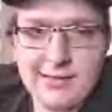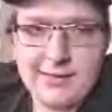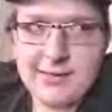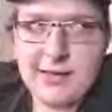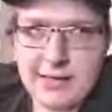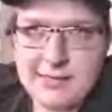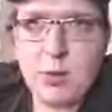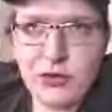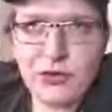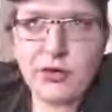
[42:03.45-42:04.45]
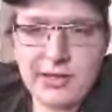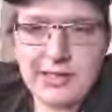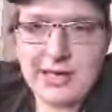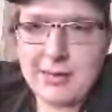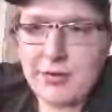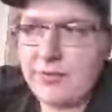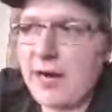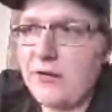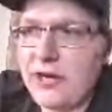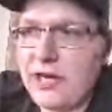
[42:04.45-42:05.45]
it's most certainly not about a
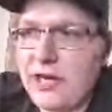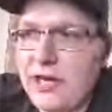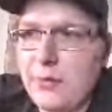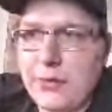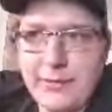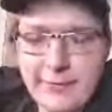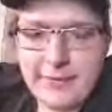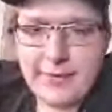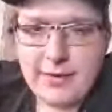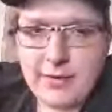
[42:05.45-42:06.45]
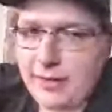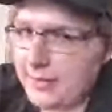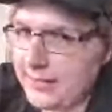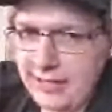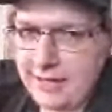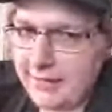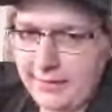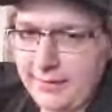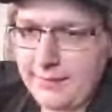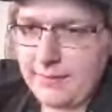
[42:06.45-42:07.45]
virus anymore. Not in
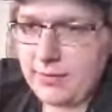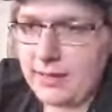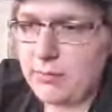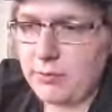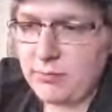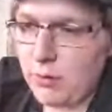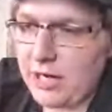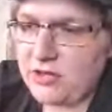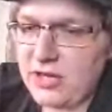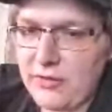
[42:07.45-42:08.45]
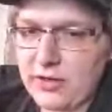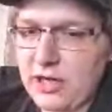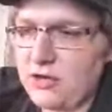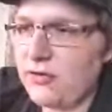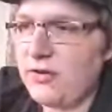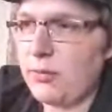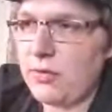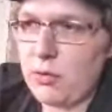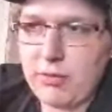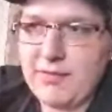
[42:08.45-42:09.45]
Canada. We watch other countries
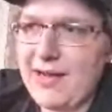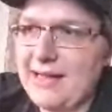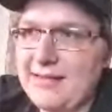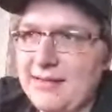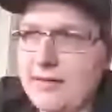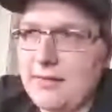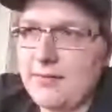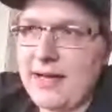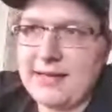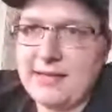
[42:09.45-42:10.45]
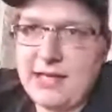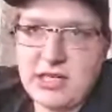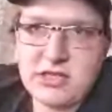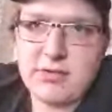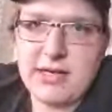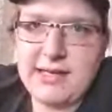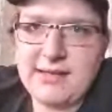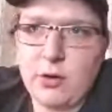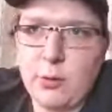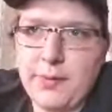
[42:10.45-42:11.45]
with lower vaccination
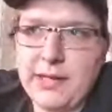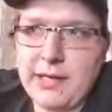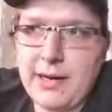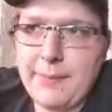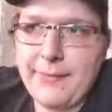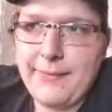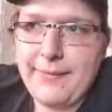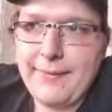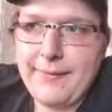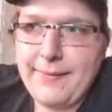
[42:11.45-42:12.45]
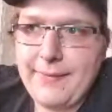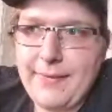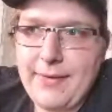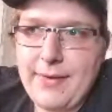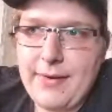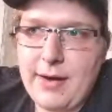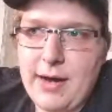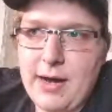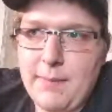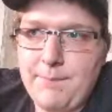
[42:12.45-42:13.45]
rates opening up.
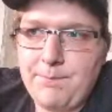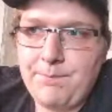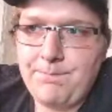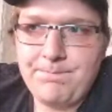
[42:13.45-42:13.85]
No